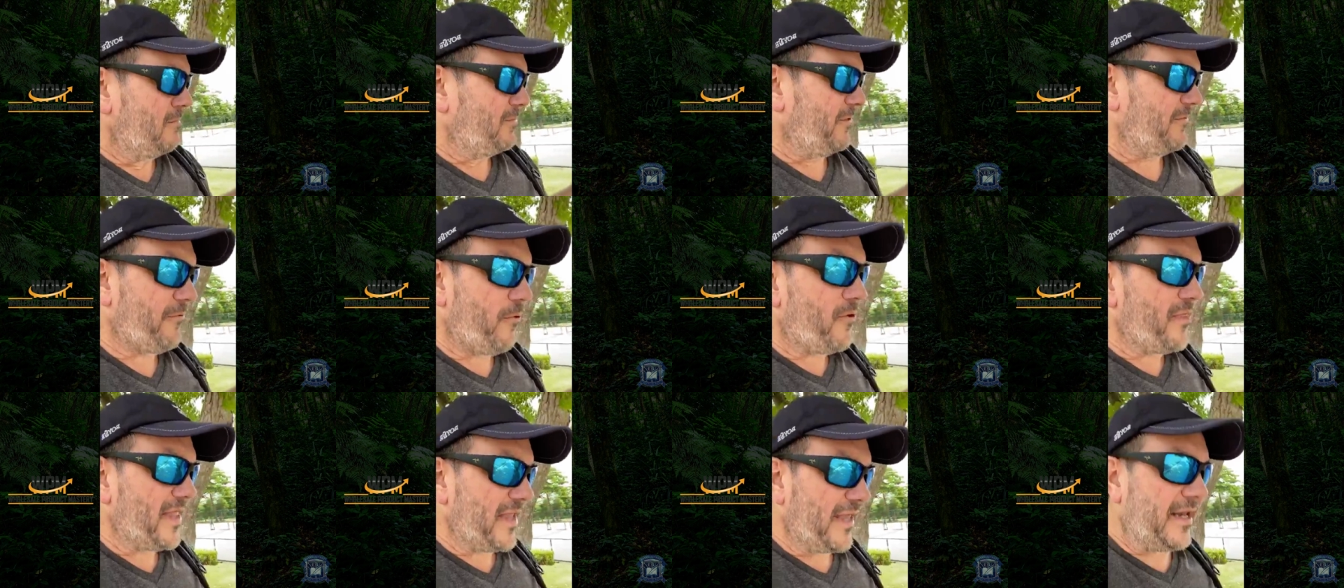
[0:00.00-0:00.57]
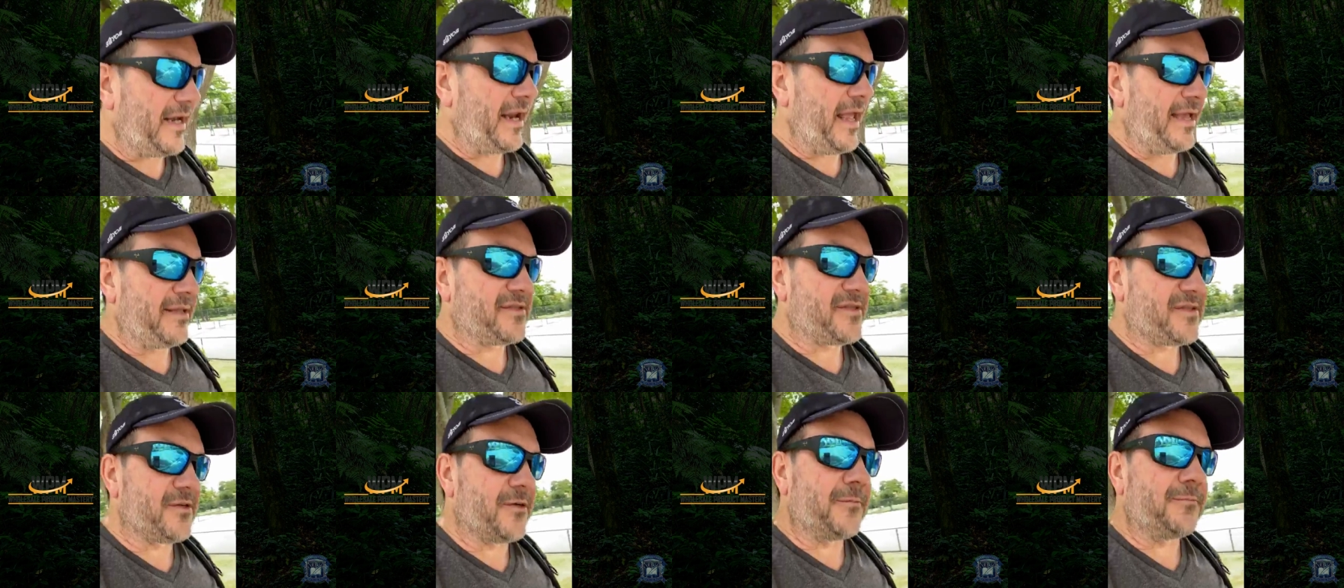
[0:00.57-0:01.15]
before they get an
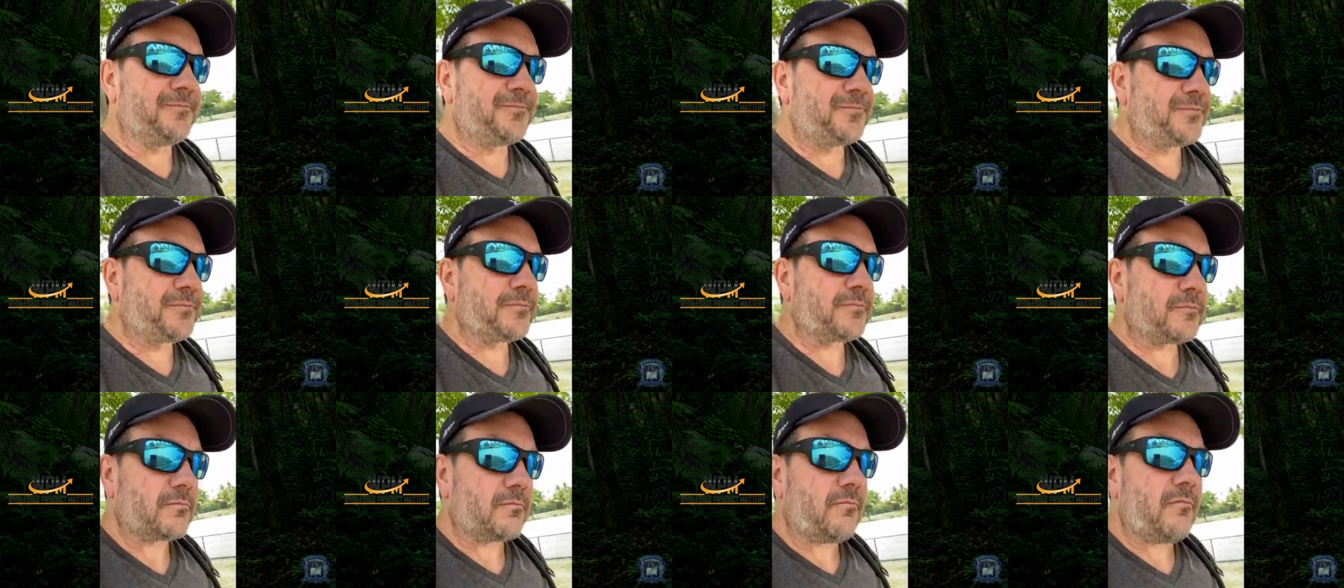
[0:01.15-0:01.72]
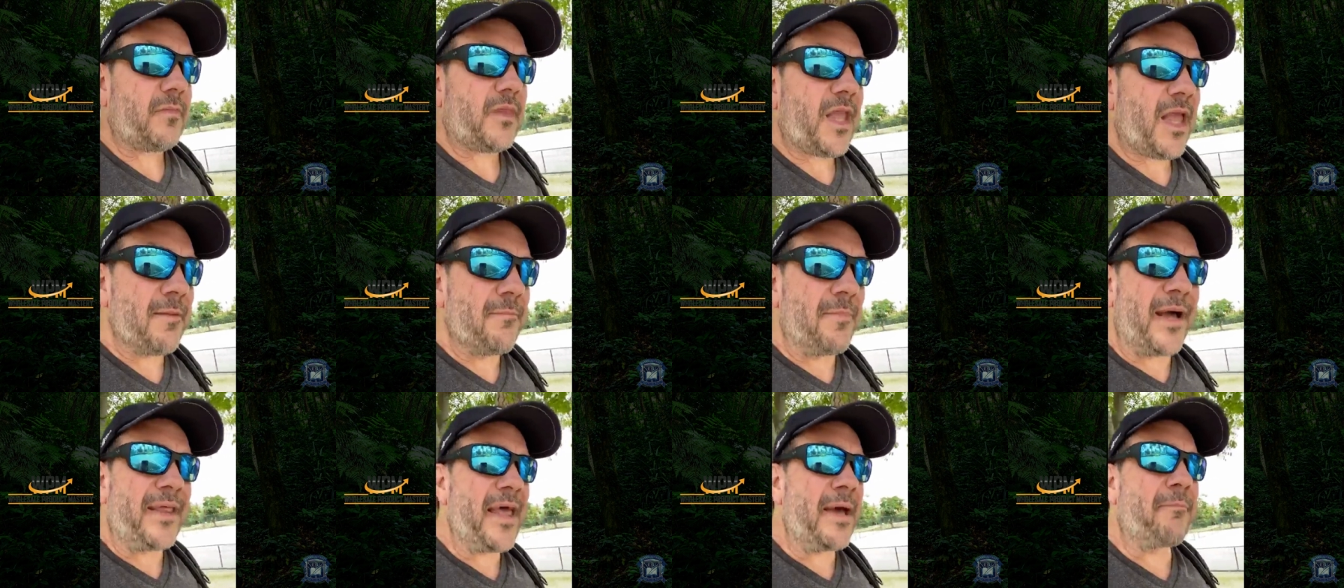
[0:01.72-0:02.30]
answer.
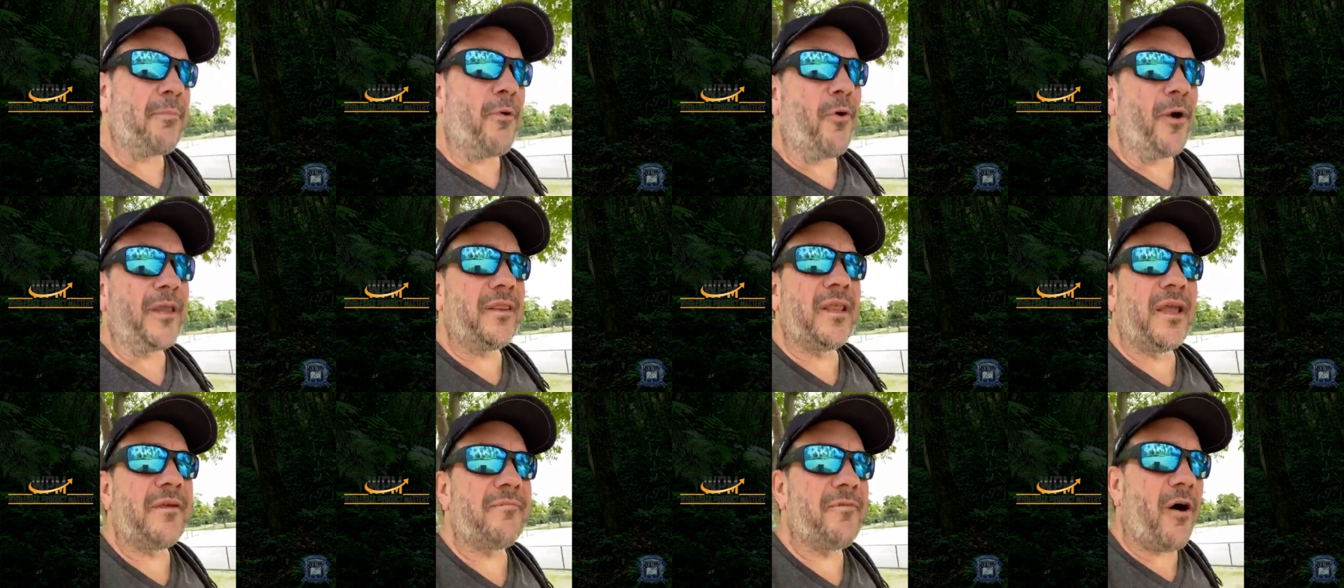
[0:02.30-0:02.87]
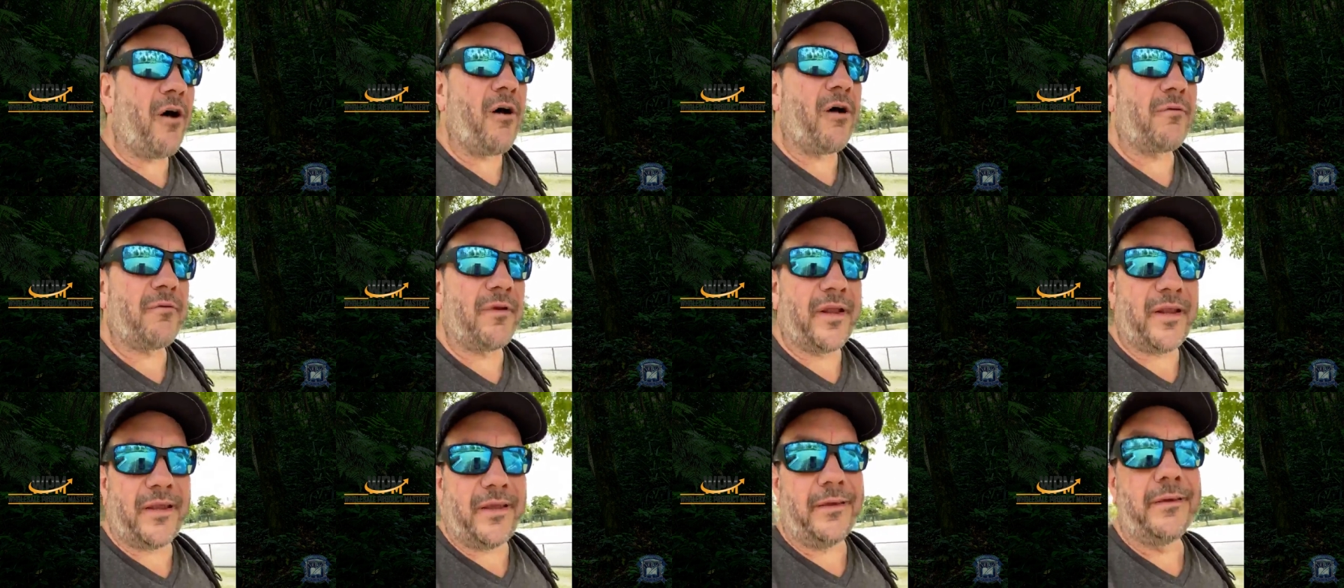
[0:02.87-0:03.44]
And by that point, they've
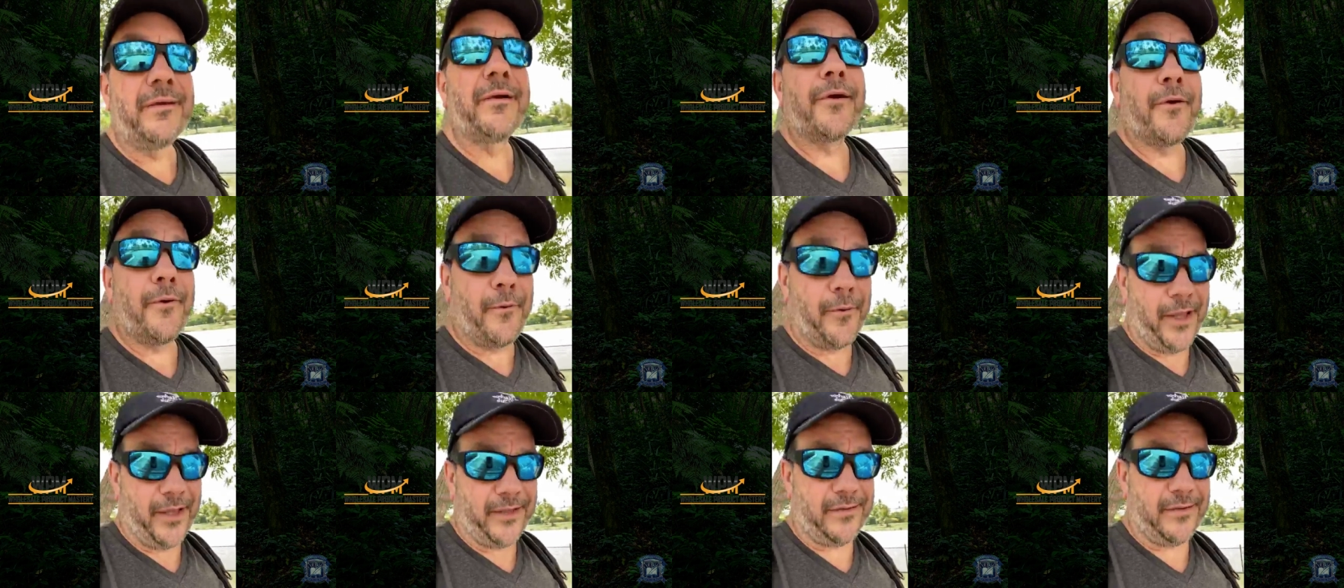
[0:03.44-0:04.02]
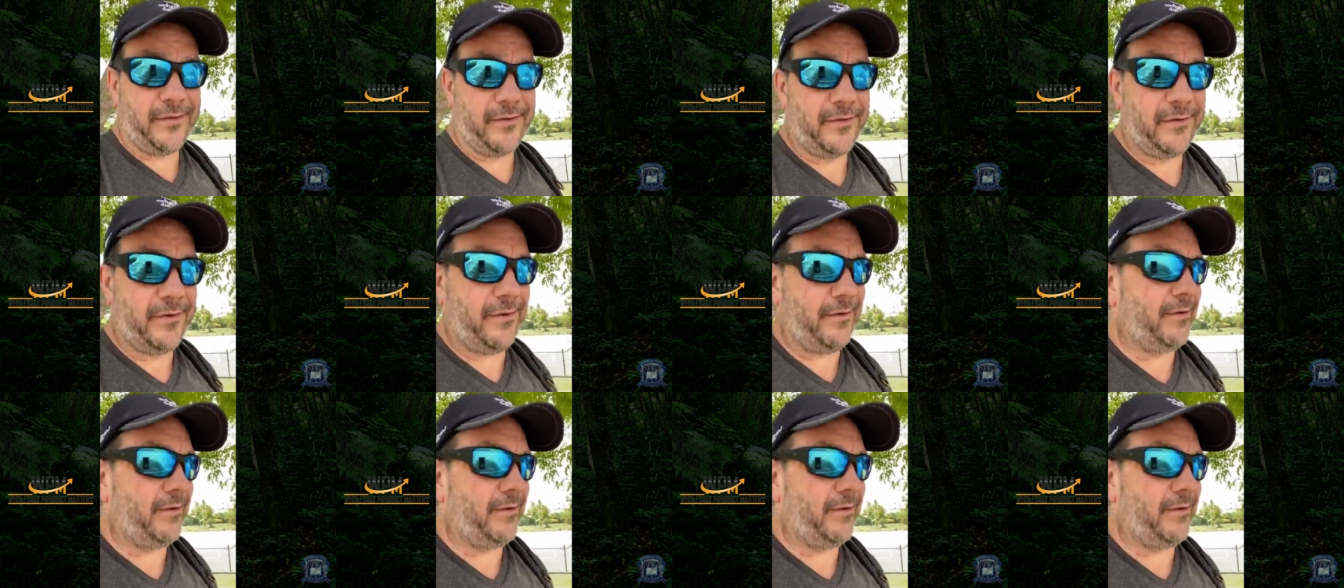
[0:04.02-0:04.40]
already quit.